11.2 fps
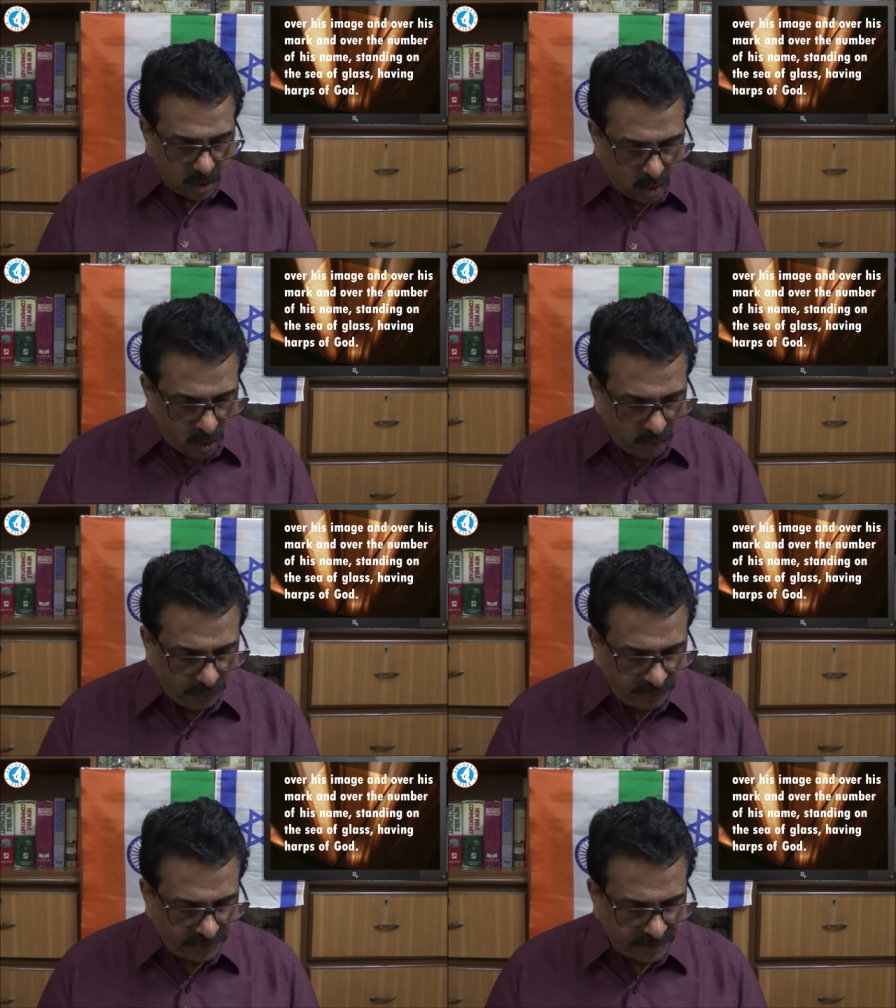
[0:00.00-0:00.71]

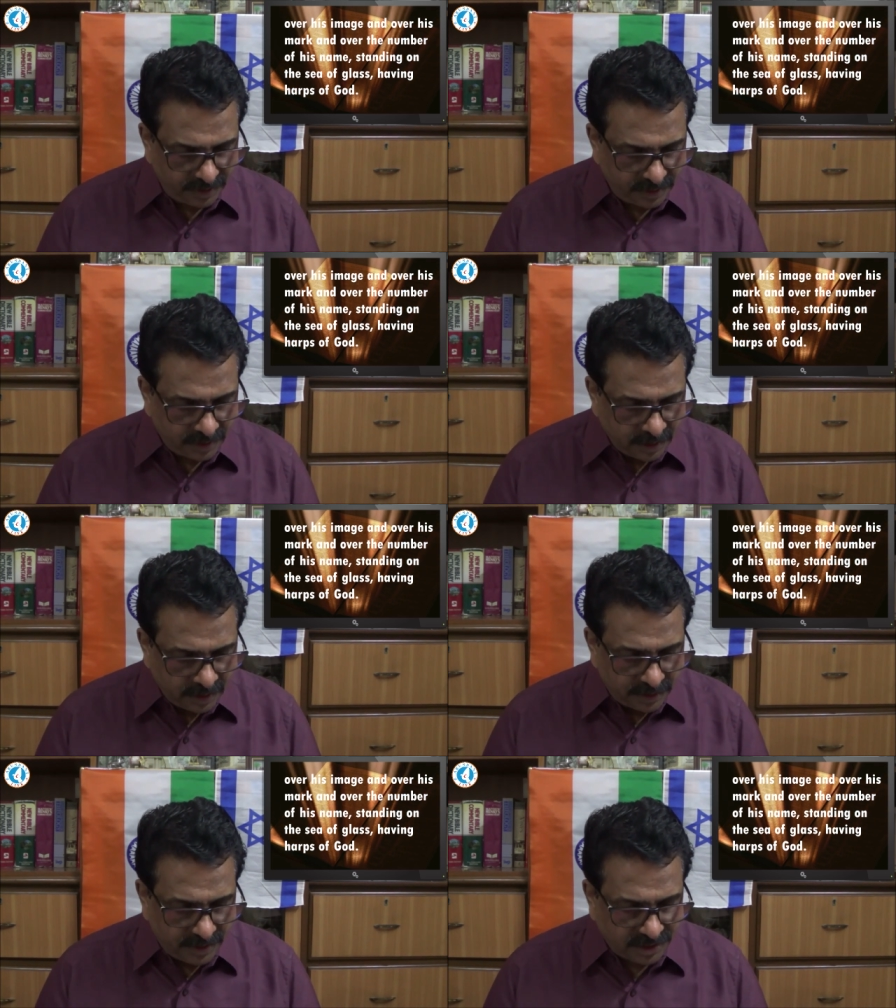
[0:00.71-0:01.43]
on
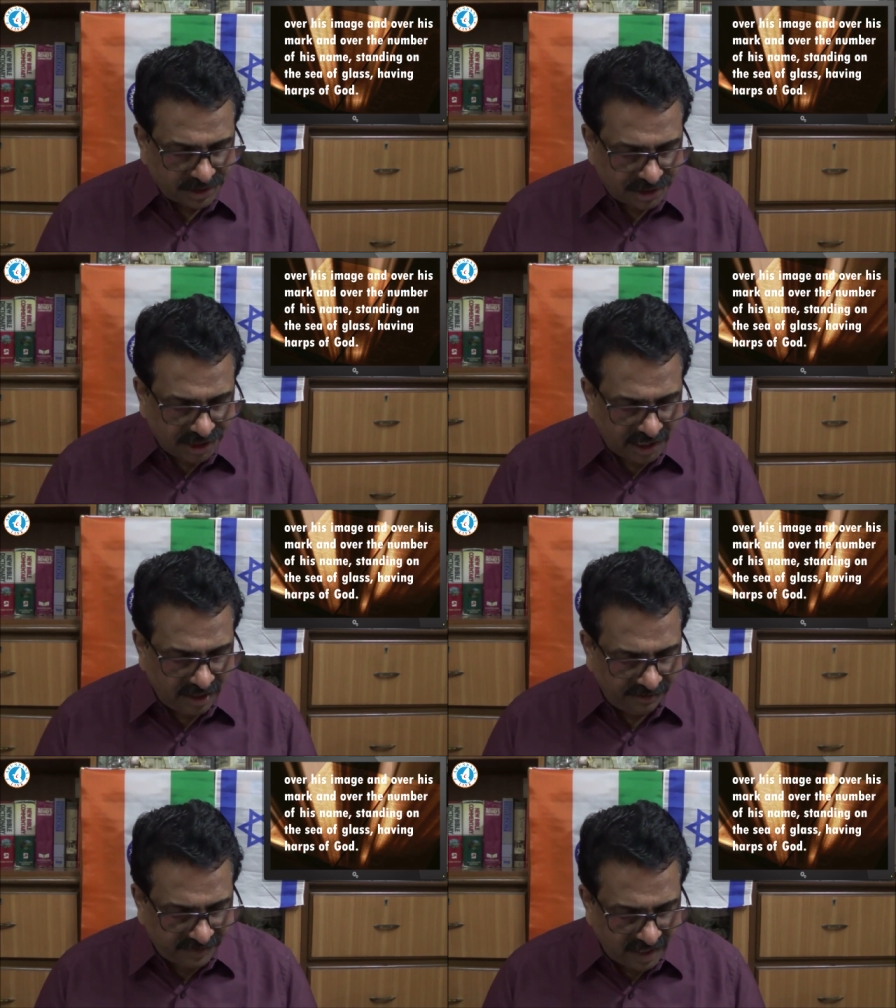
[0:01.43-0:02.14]
the
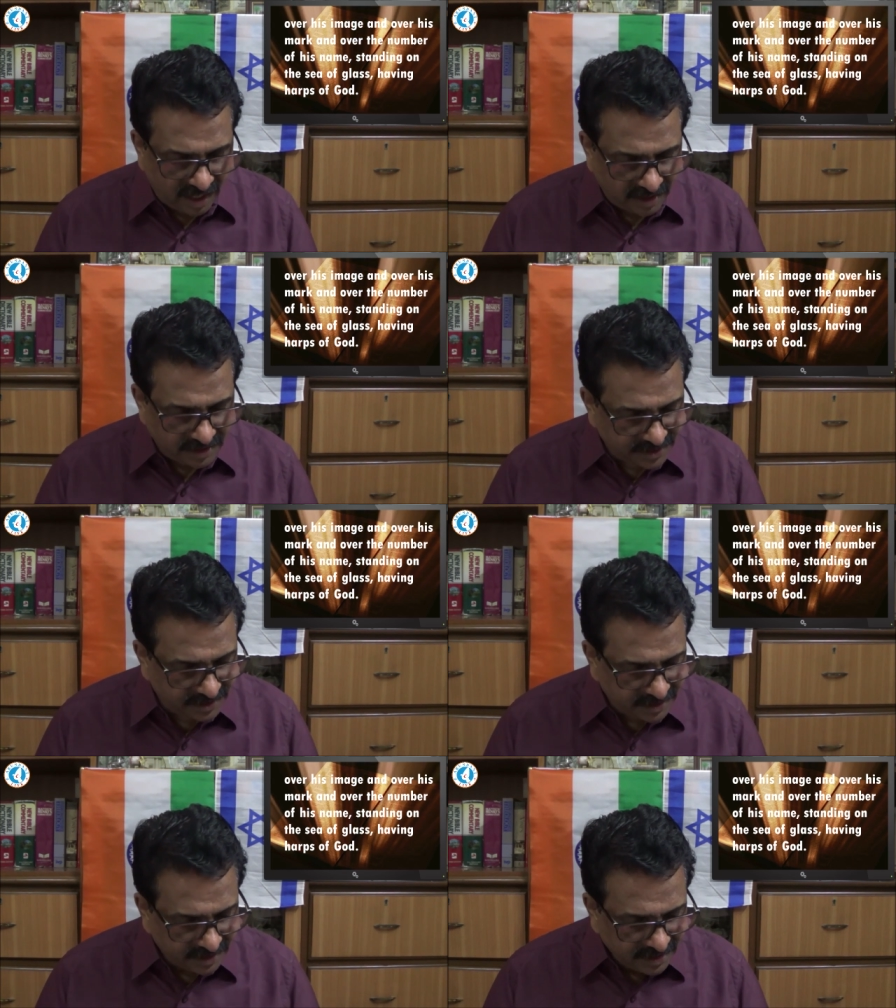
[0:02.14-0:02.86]
sea of
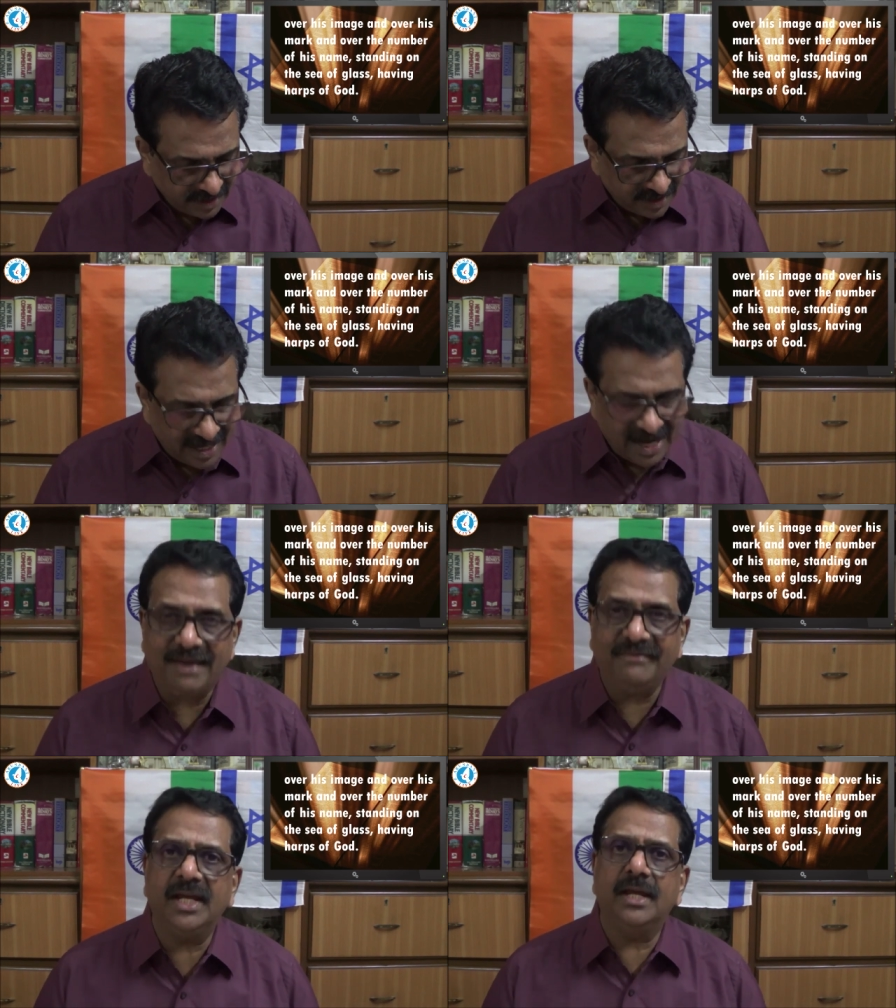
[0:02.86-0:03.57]
glass
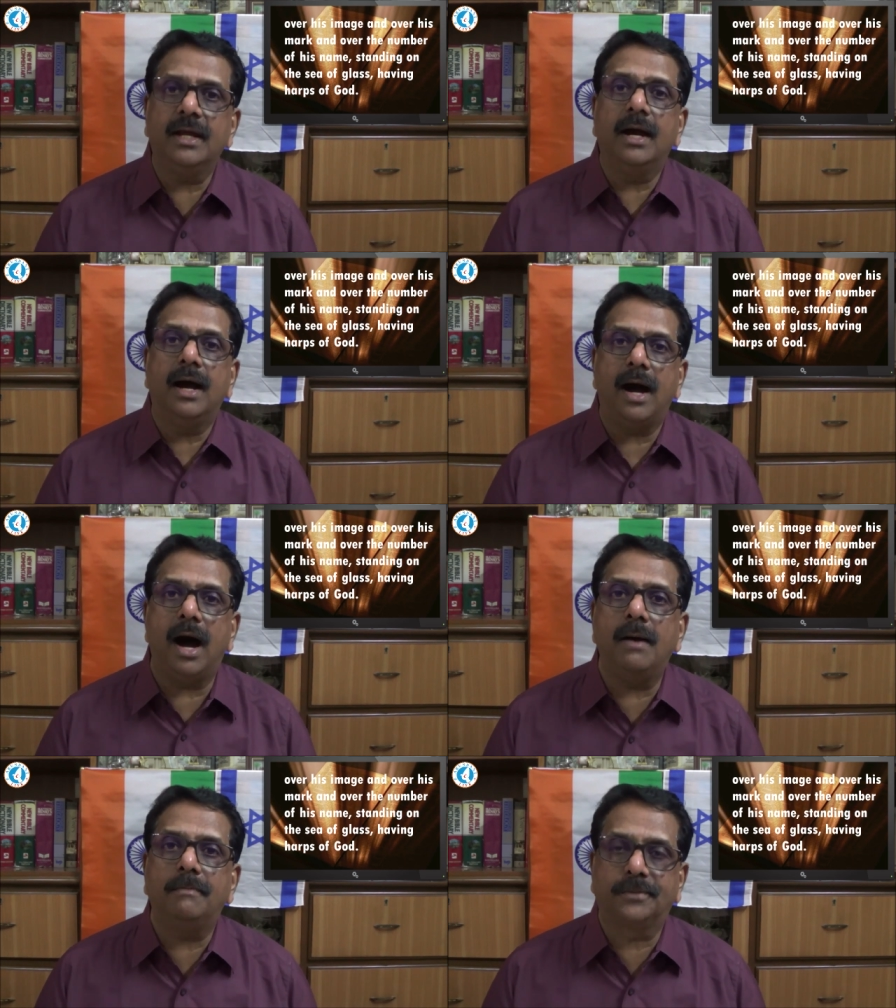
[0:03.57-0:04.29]
having
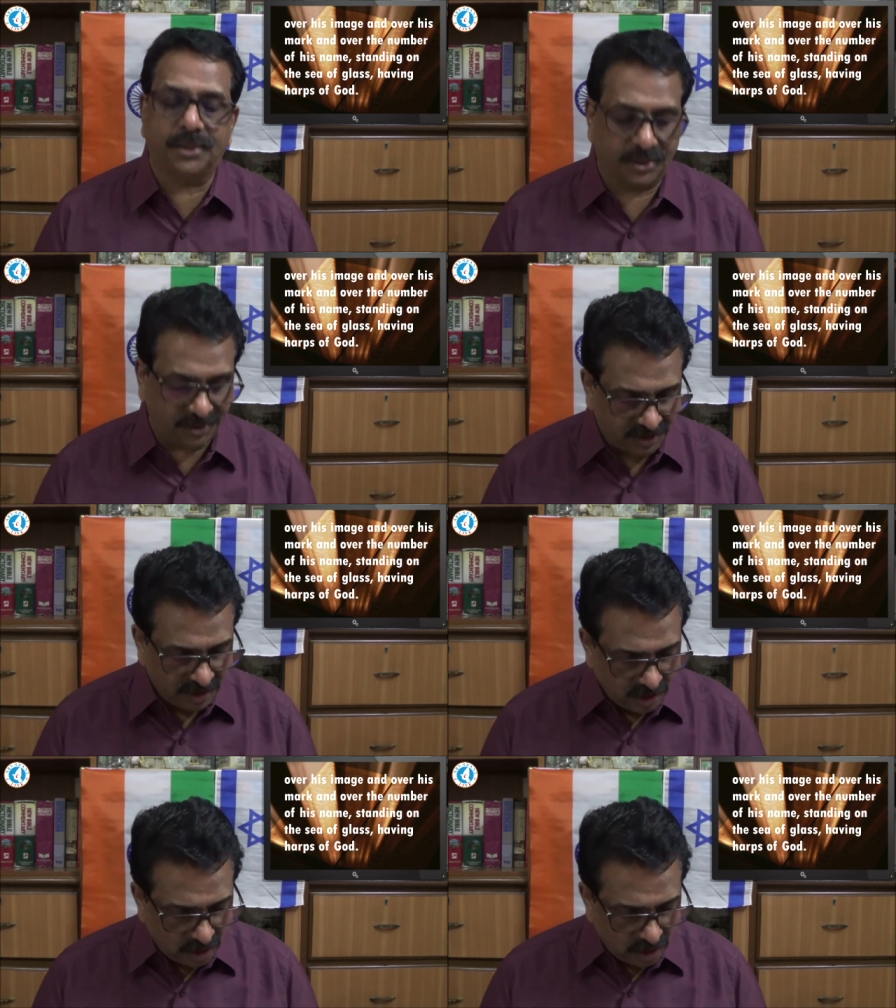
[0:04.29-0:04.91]
harps